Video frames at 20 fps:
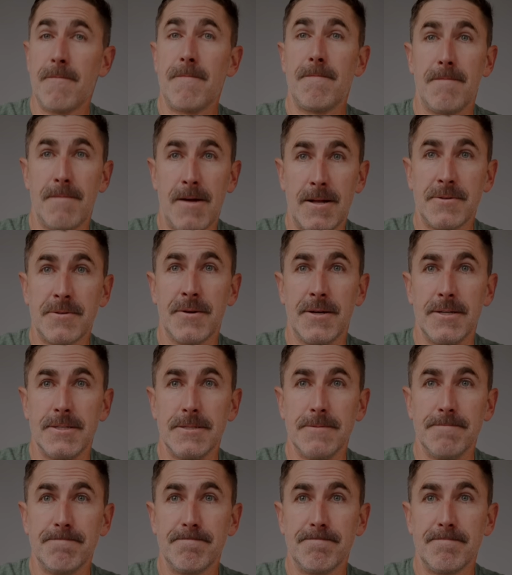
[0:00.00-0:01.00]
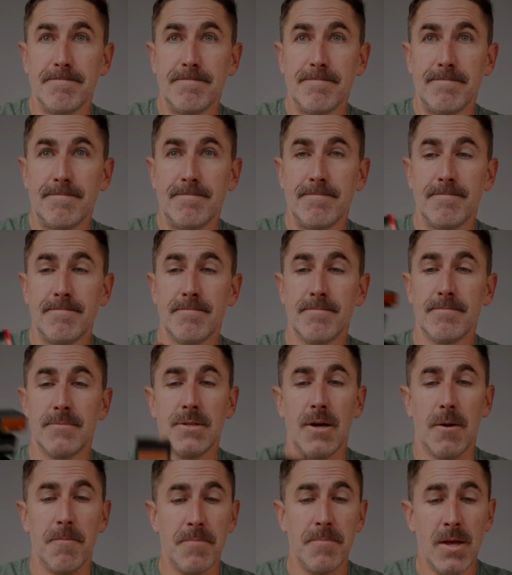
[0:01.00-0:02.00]
That's crazy.
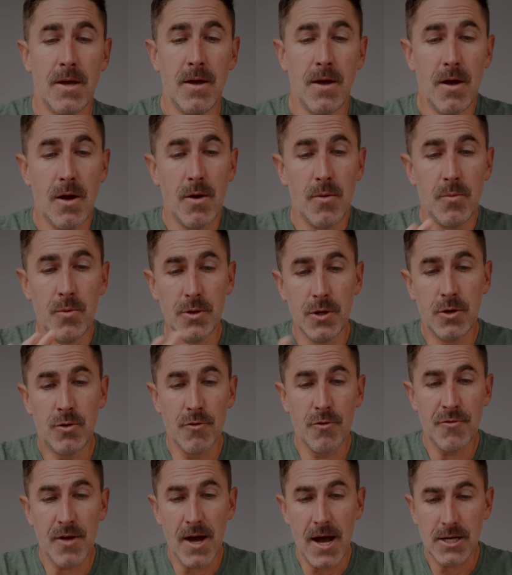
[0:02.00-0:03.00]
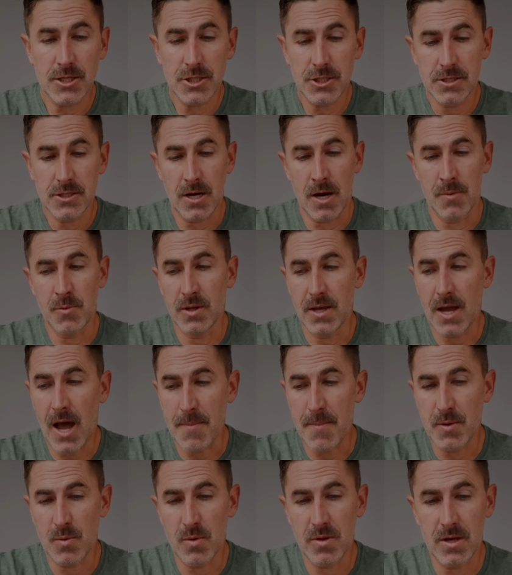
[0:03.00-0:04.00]
So, really cool flash. I'm really
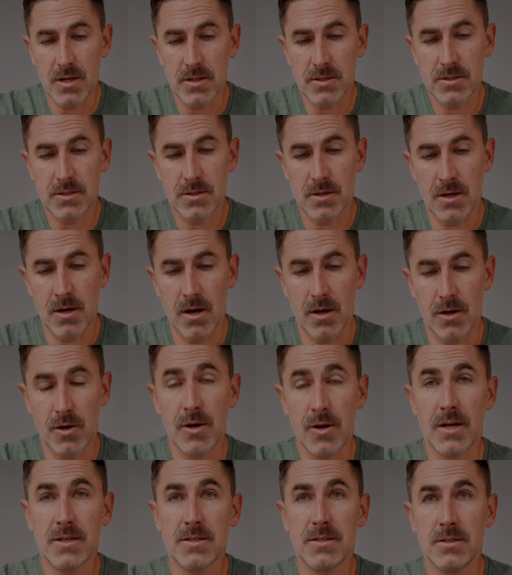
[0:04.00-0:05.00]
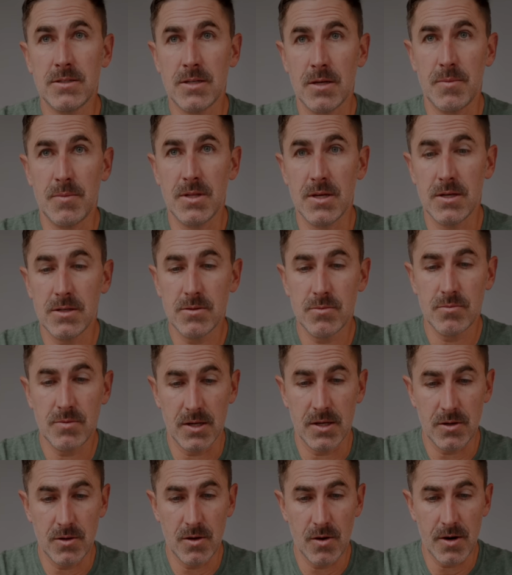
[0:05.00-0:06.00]
happy with it. Godox did send me this.
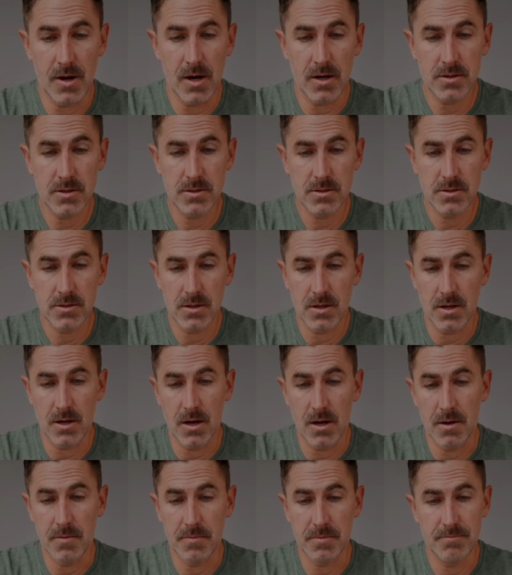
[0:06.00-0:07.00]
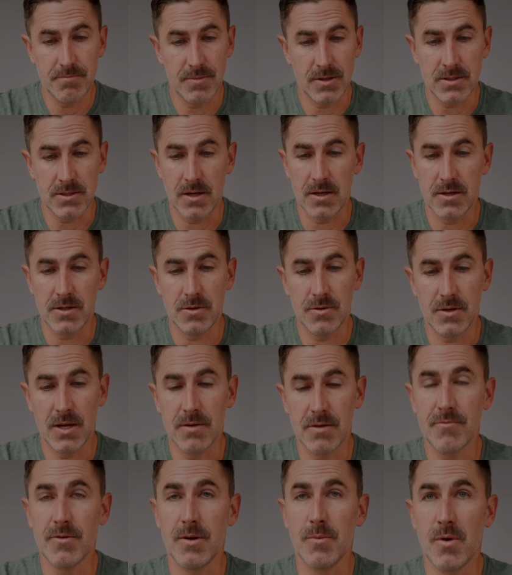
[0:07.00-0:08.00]
Thank you, Godox. I'm excited to get
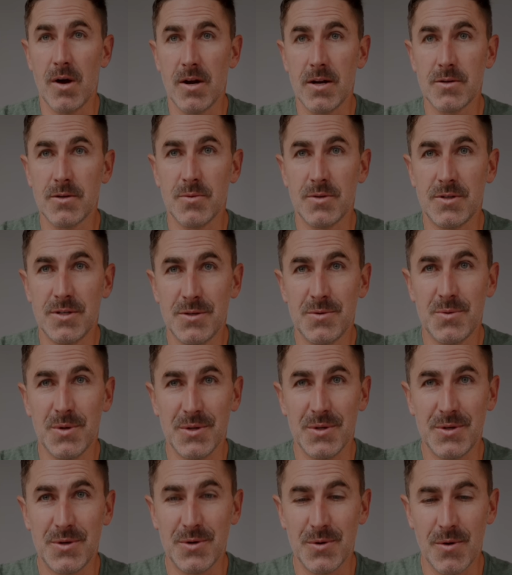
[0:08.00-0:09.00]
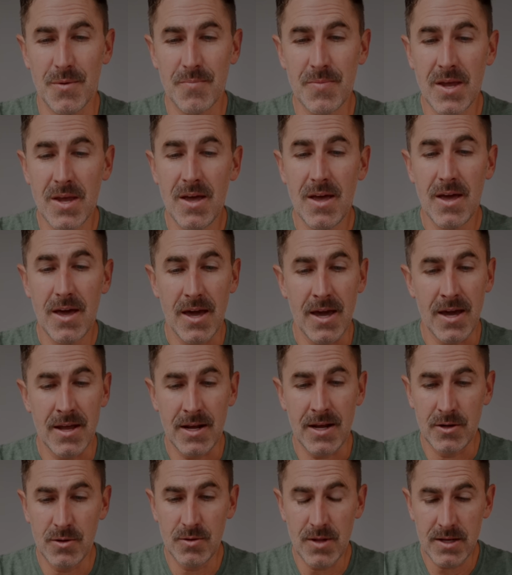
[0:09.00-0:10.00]
free products, which is really cool. And I
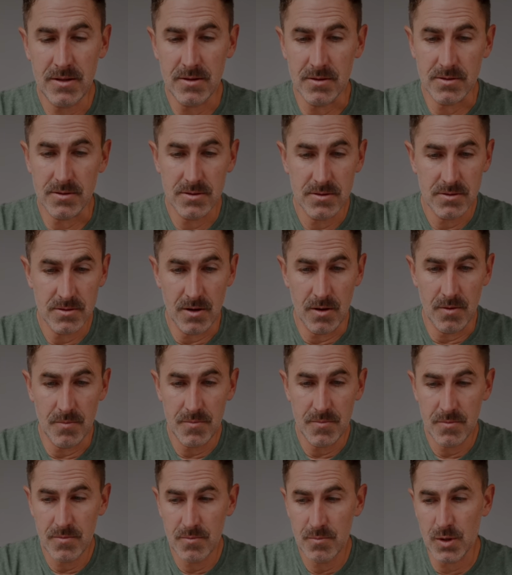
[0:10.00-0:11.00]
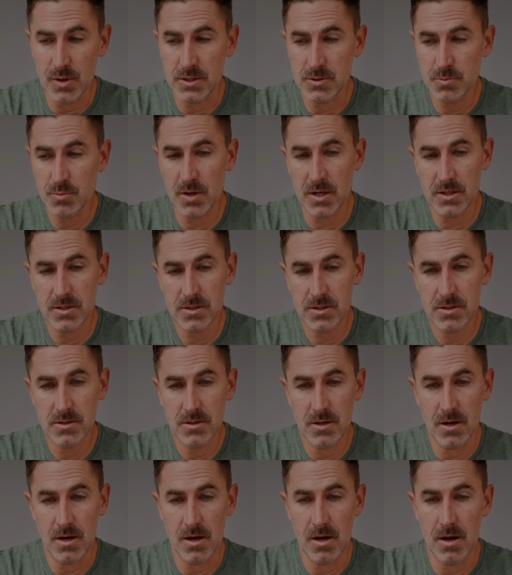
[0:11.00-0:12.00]
do like this, so plus.
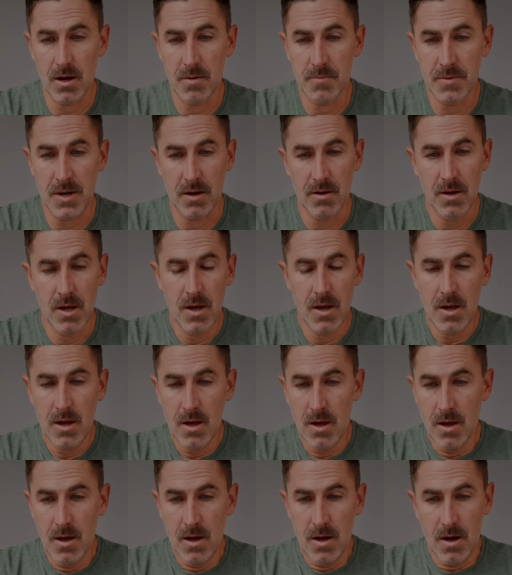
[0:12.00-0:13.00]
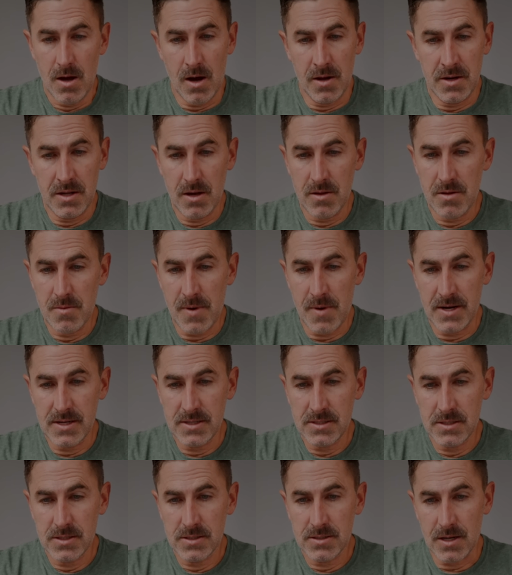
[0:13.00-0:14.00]
Yeah. Any other
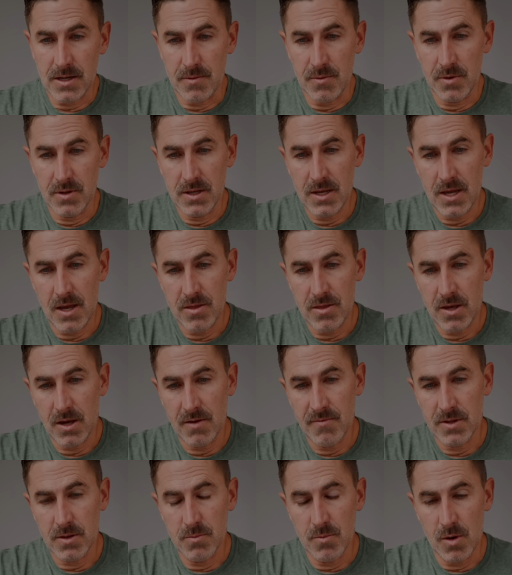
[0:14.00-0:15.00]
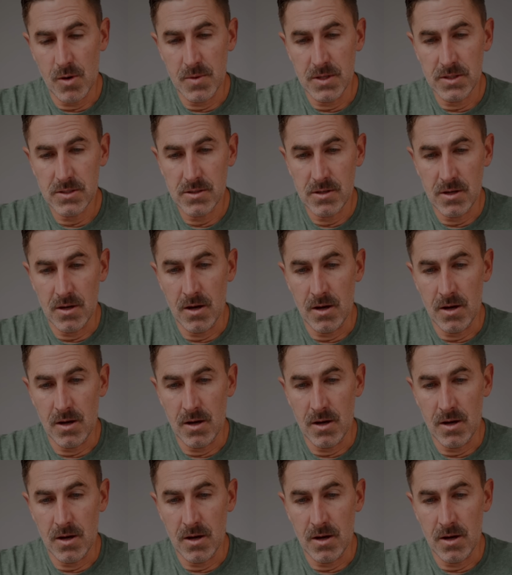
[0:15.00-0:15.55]
minuses, I really can't think of at the moment.